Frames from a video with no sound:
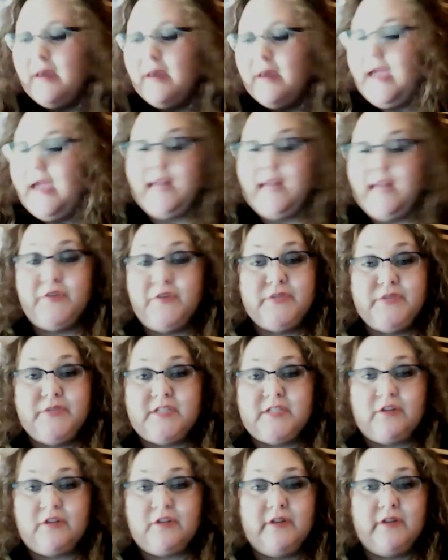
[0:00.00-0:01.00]
And if you
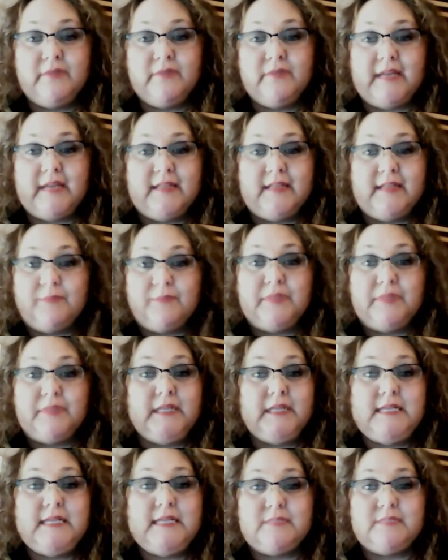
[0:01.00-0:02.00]
disagree with that, then
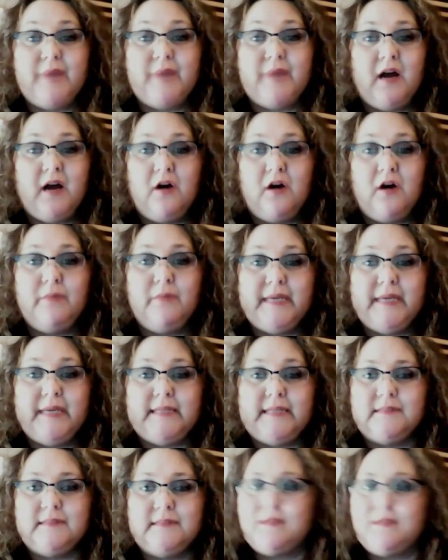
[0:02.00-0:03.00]
please, by all
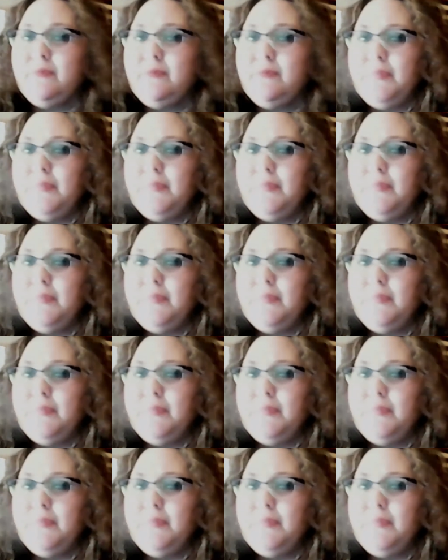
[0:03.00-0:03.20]
means,